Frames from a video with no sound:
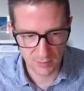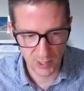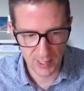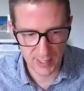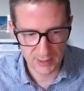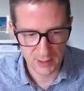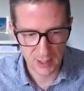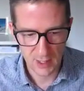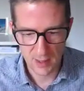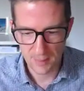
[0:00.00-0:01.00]
place,
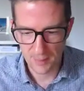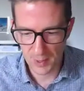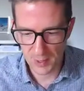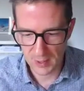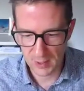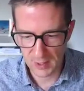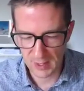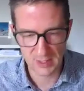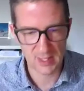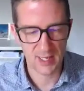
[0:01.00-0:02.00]
but
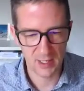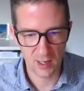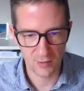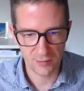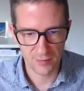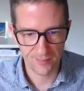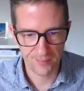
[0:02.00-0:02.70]
is that enough?